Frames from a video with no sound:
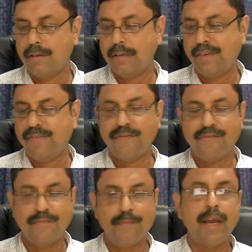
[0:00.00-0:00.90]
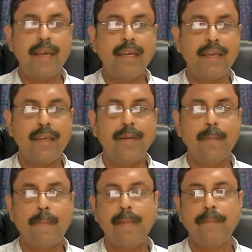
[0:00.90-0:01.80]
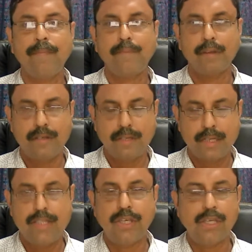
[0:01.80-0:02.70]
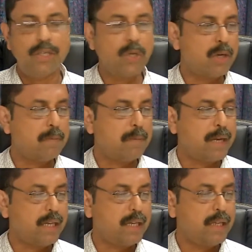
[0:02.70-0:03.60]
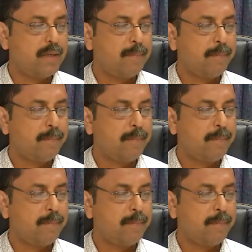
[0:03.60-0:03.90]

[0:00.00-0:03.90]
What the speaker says: if my teaching or my